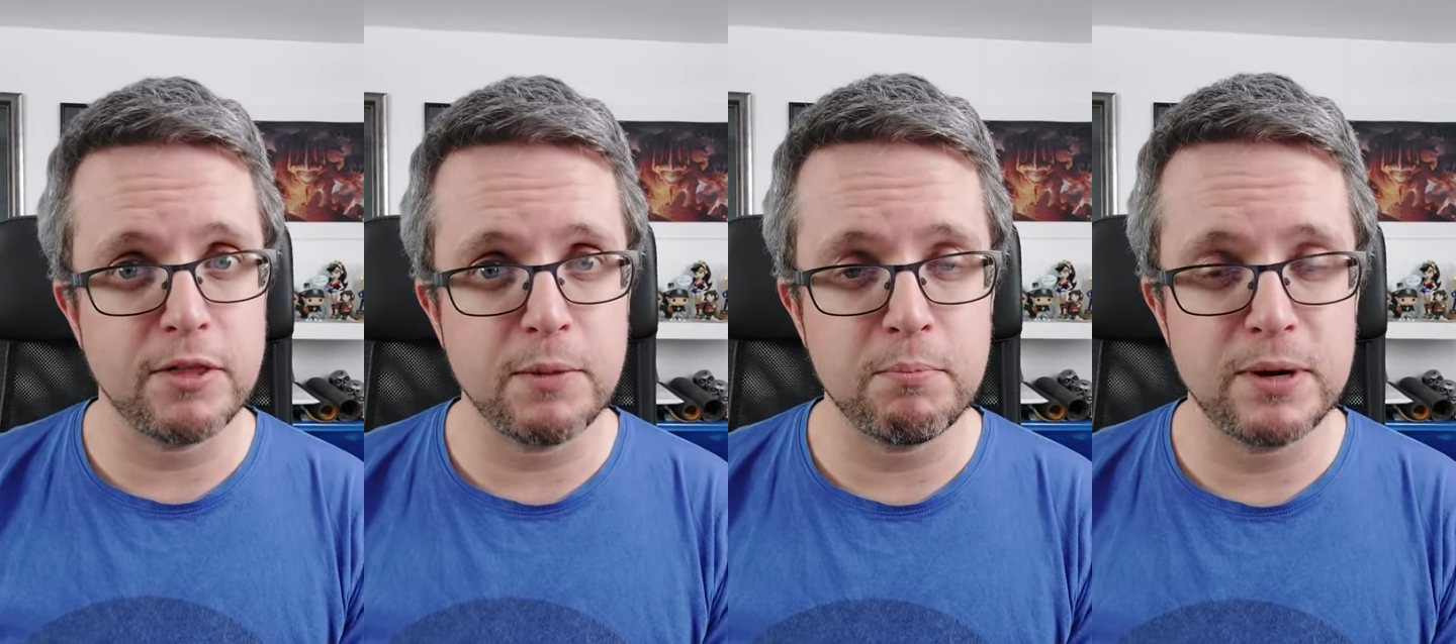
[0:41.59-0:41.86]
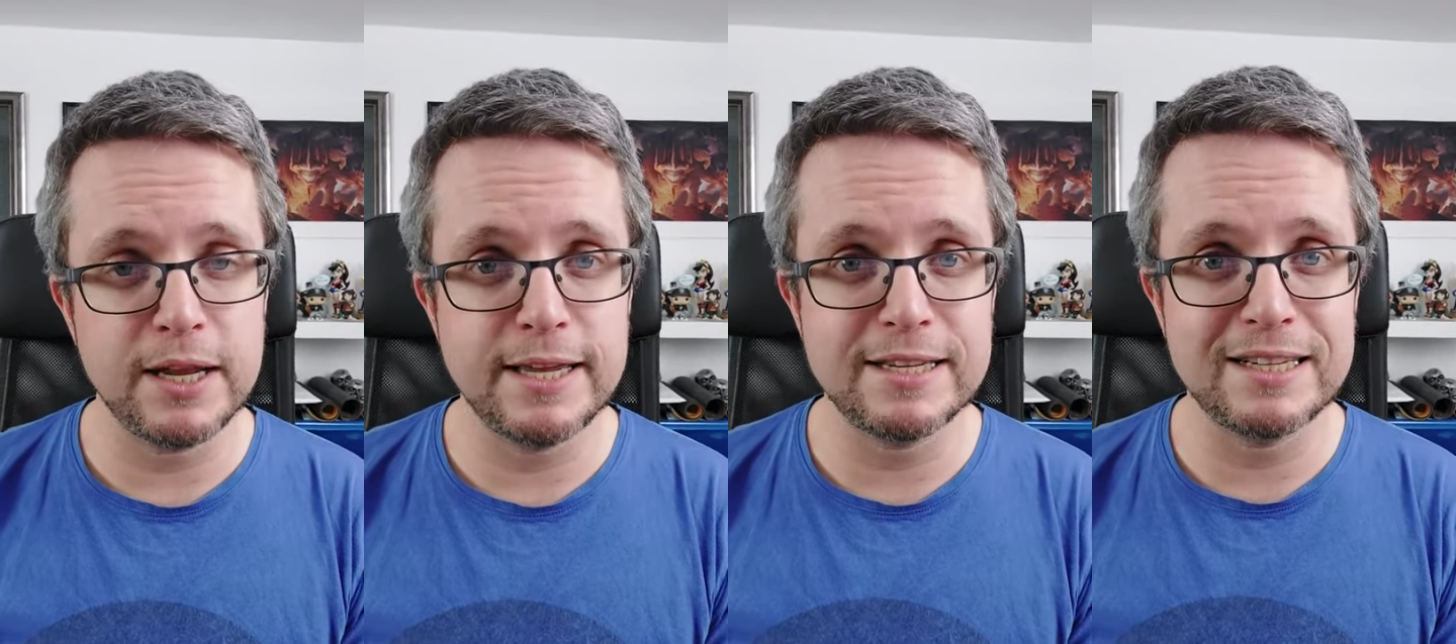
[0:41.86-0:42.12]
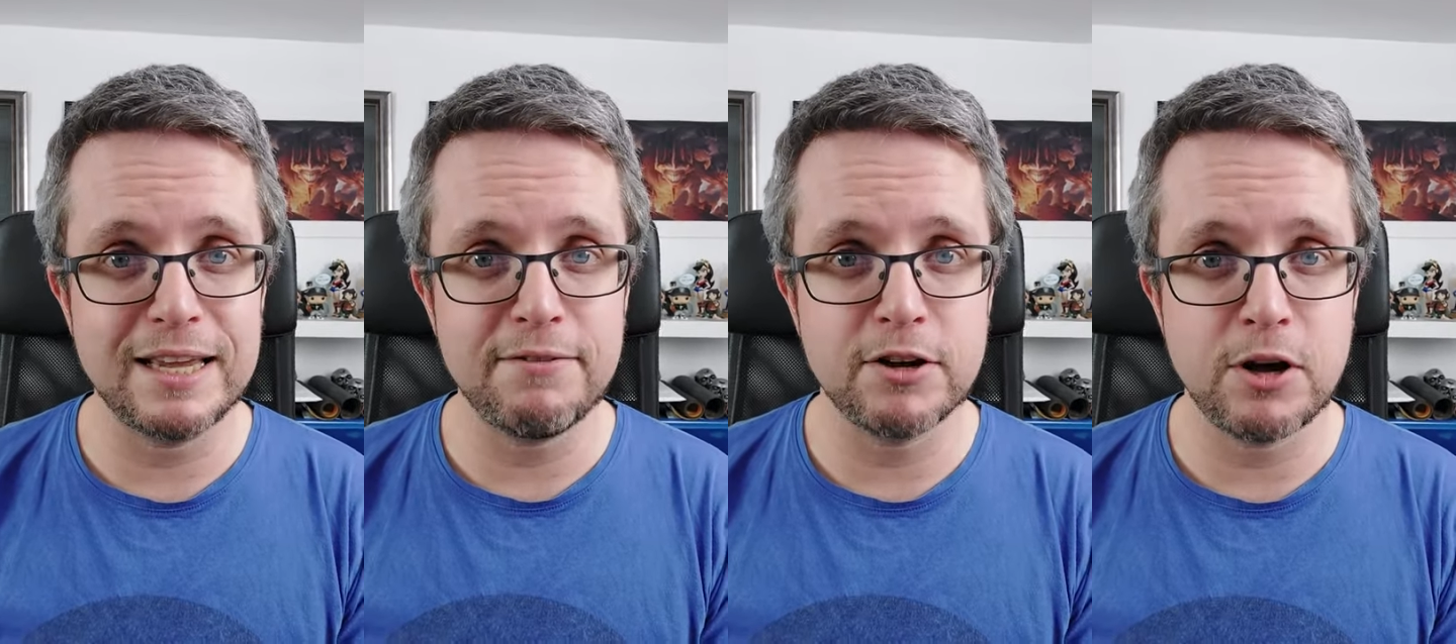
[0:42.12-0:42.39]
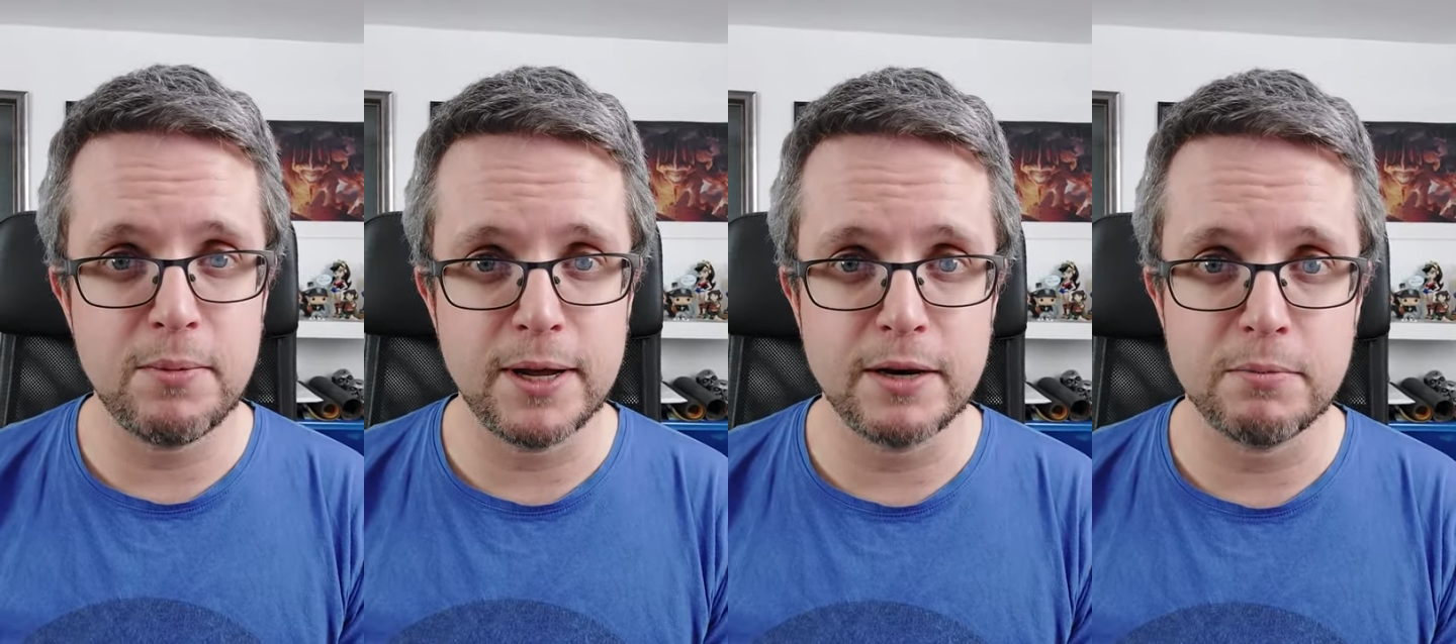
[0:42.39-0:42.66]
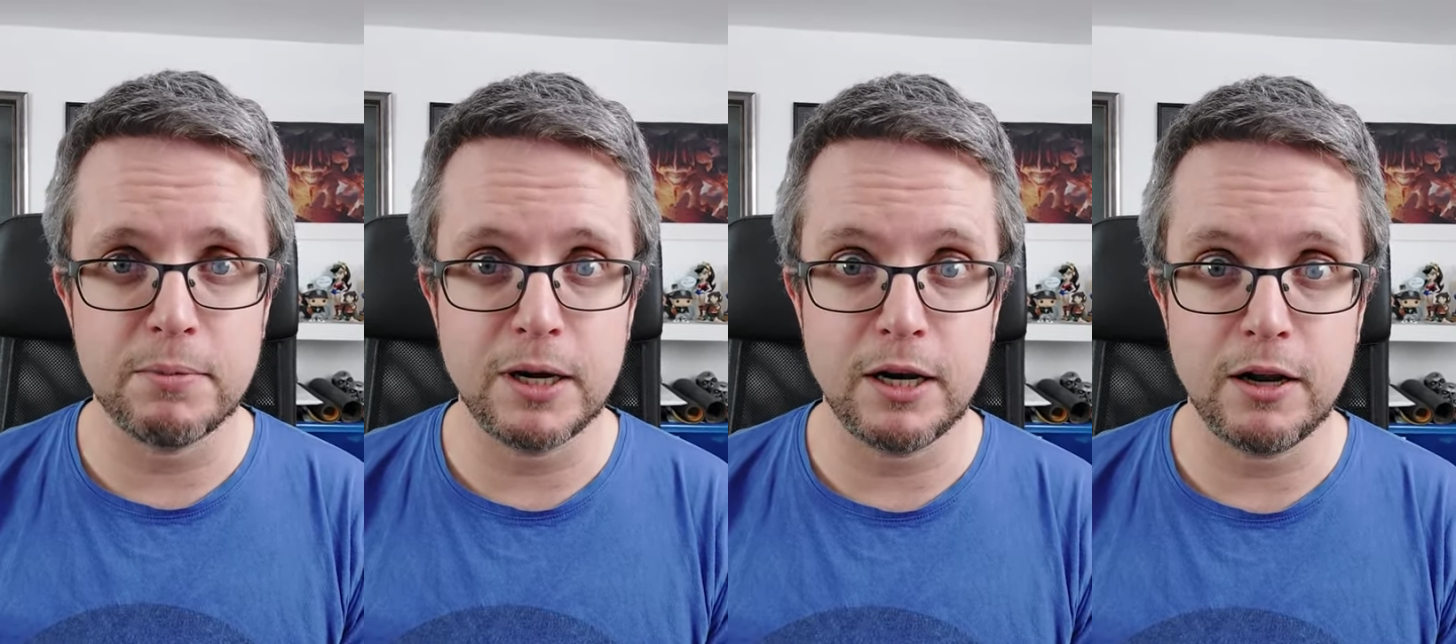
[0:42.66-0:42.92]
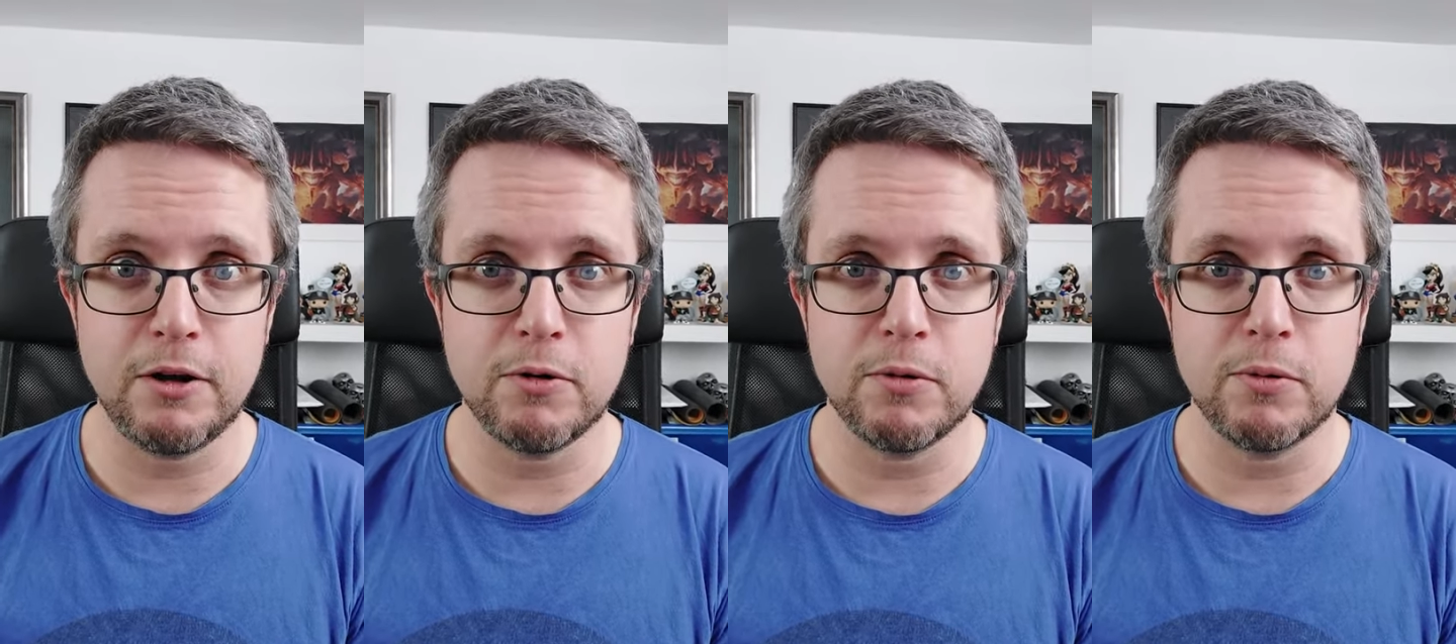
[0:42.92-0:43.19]
then please leave a comment
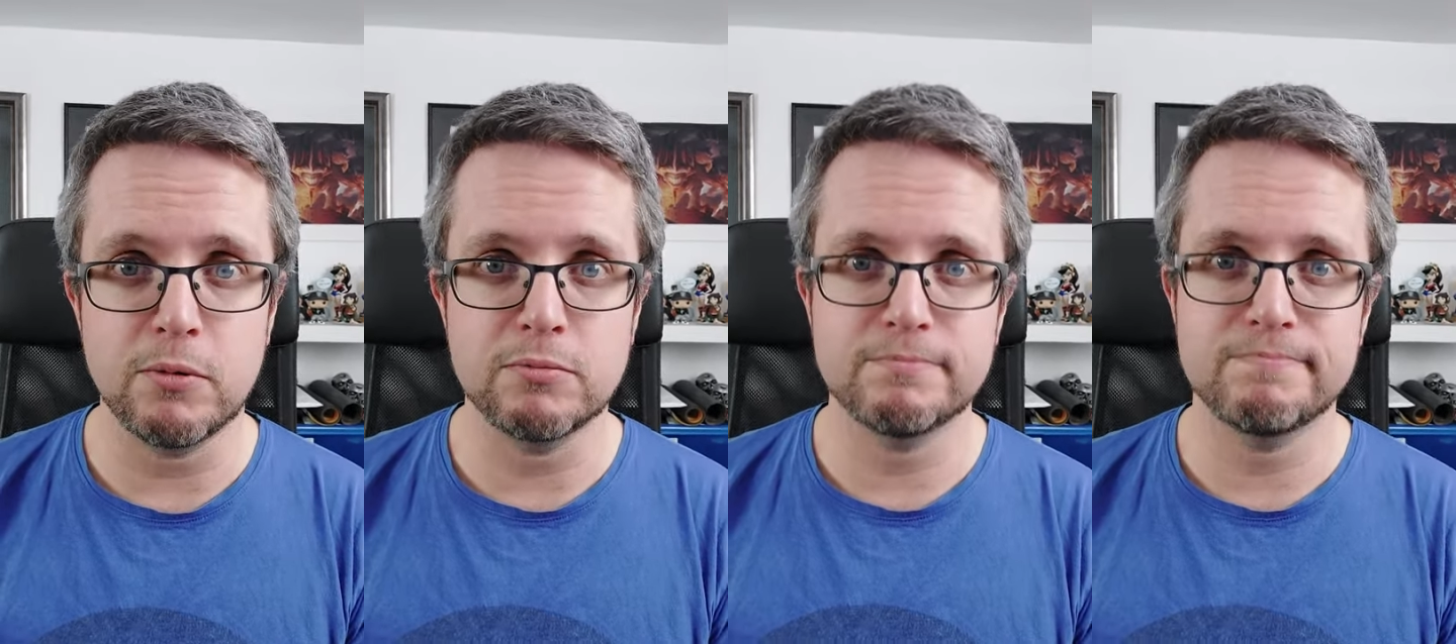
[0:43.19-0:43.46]
below.